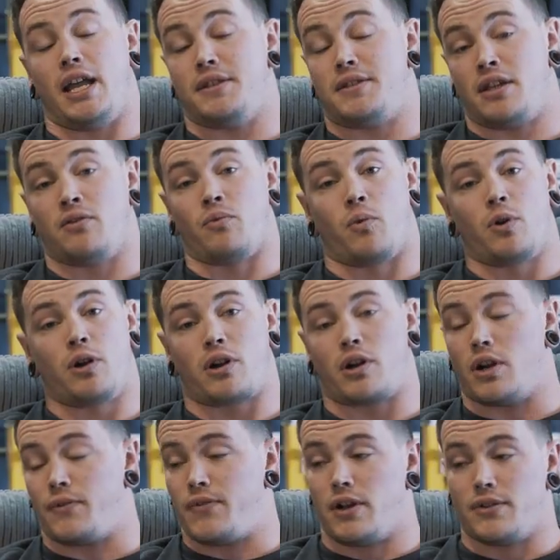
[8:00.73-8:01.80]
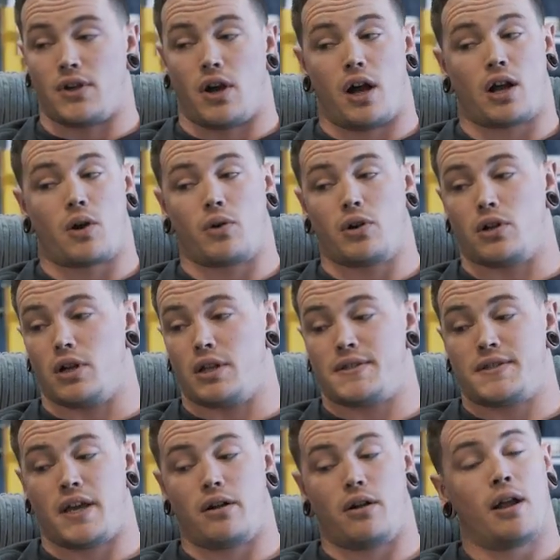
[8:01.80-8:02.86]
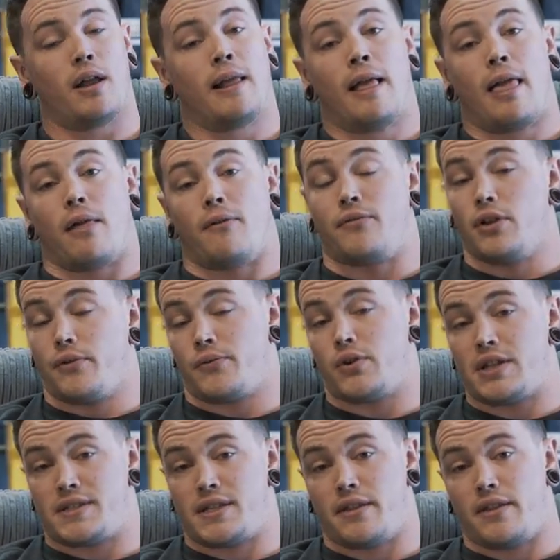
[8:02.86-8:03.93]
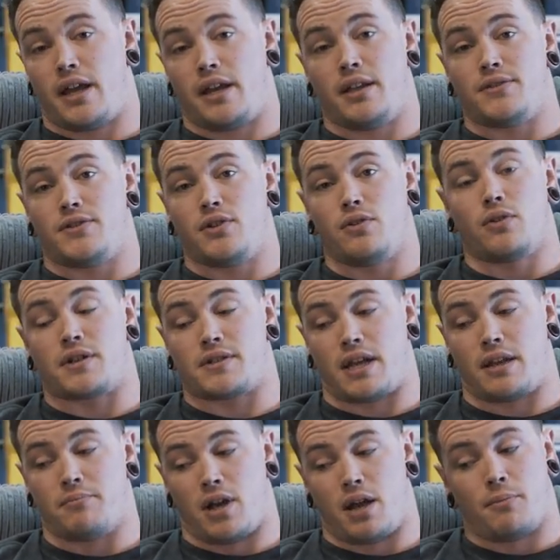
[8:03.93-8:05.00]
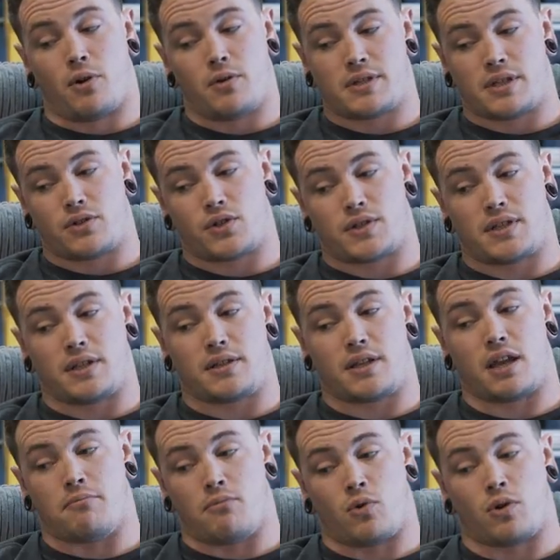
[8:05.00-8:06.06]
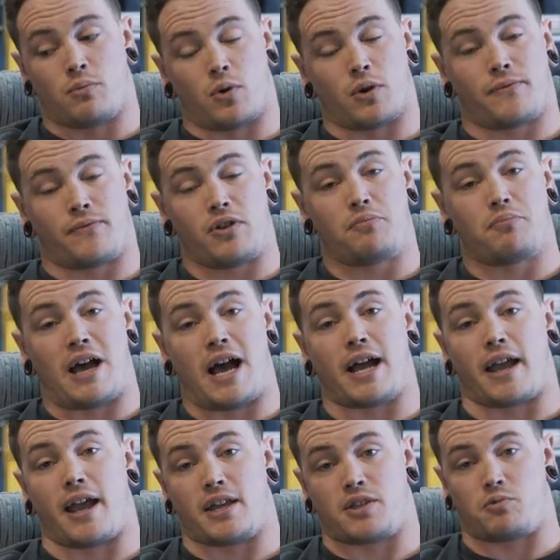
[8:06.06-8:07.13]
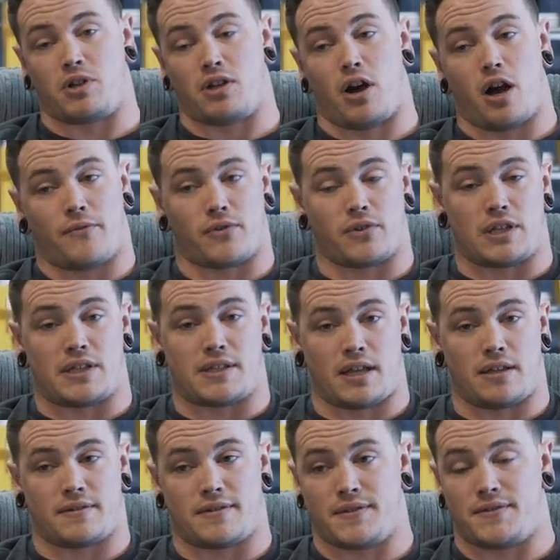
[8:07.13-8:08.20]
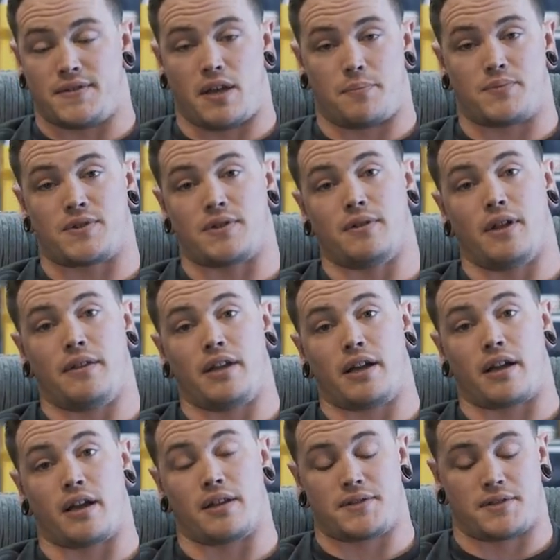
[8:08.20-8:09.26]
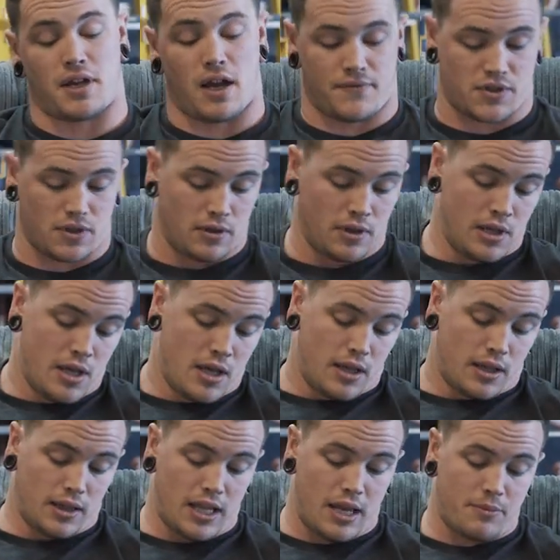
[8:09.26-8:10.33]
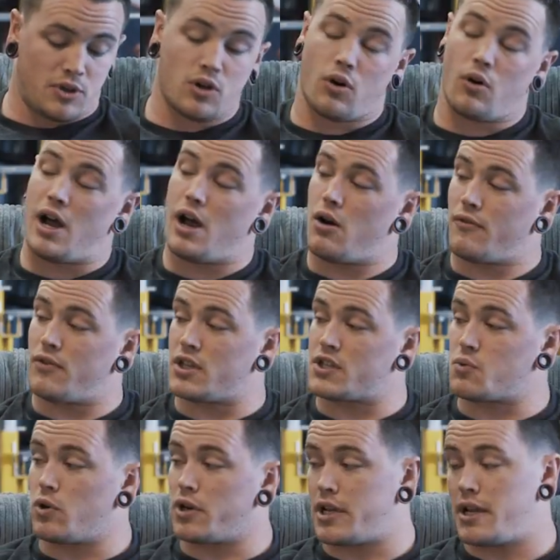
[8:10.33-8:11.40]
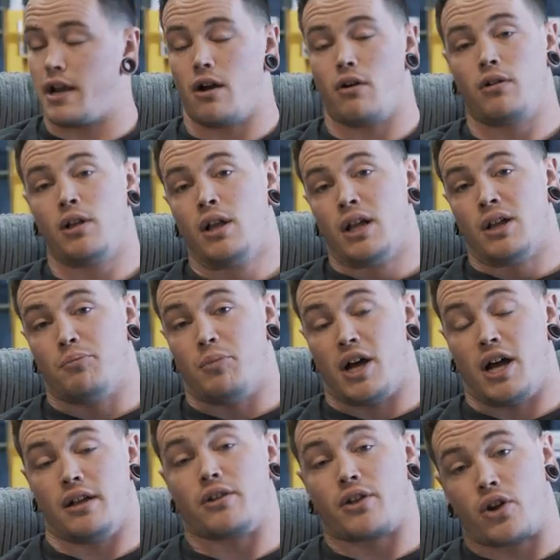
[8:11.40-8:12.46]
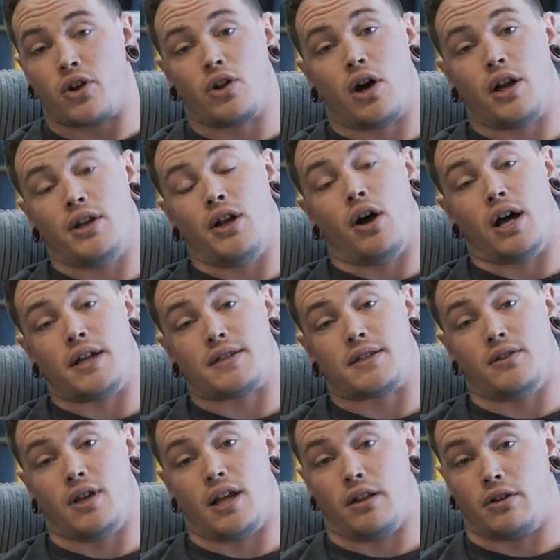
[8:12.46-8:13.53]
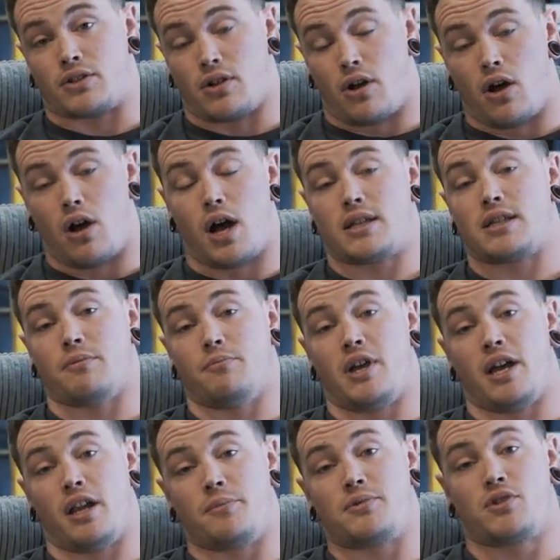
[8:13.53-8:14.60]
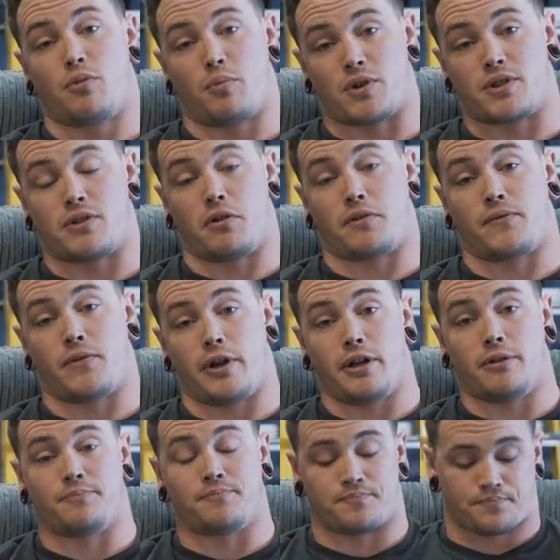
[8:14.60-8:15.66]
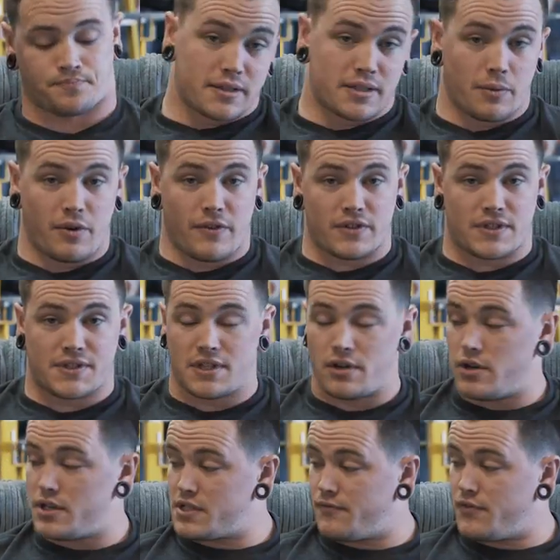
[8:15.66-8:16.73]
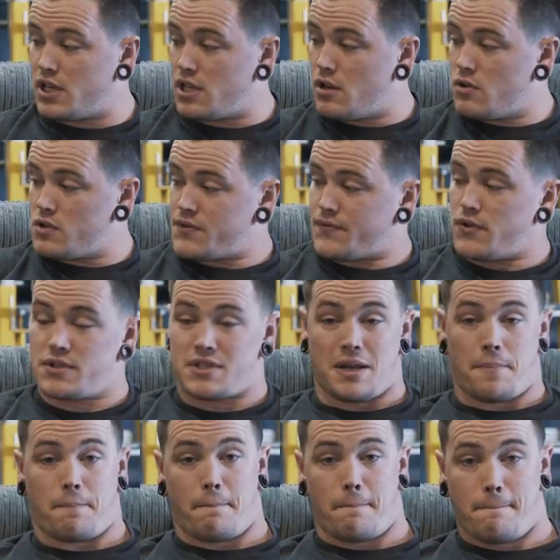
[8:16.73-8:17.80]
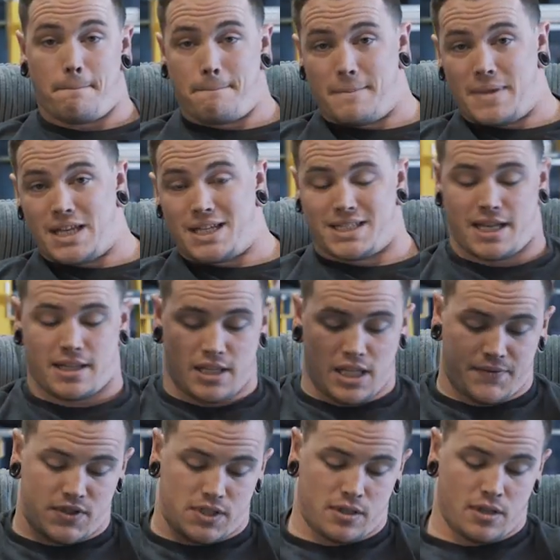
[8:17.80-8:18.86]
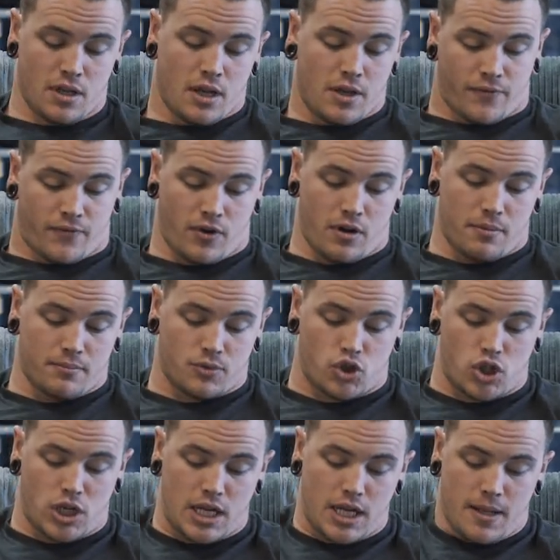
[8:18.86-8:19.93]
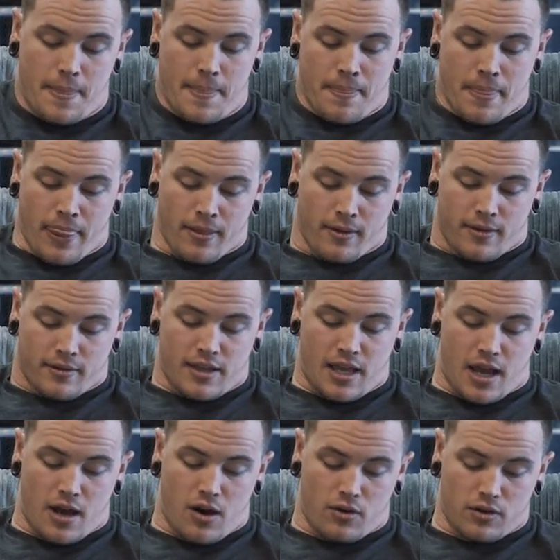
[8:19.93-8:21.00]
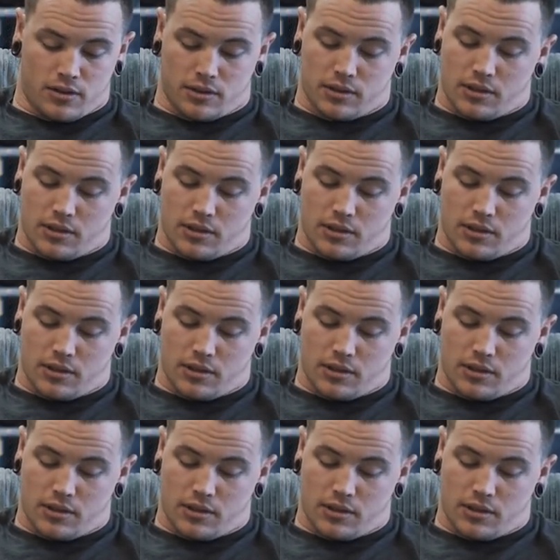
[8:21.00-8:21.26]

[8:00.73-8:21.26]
and it didn't work or it felt awkward or etc Feel free to send that in too, because I'm always interested to get more and more feedback as we offer these hints and tips and, and that kind of stuff. So let me know how everything's working out. But good on you, Austin. That looks awesome, man. I'm super stoked for you. Next up, we have a series of videos. First up, deadlifts from G. Now,